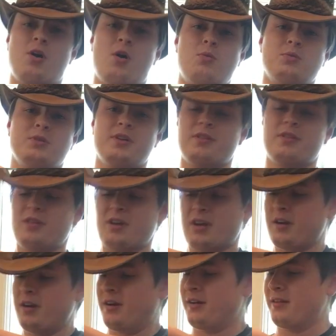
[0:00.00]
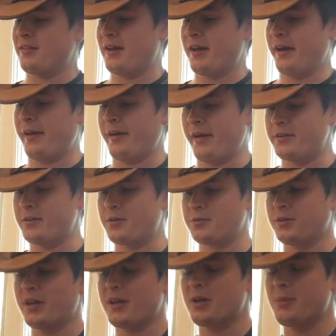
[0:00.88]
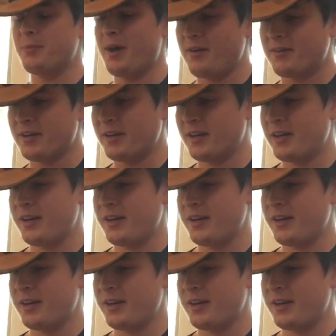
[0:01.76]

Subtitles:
only thing that I don't like about it.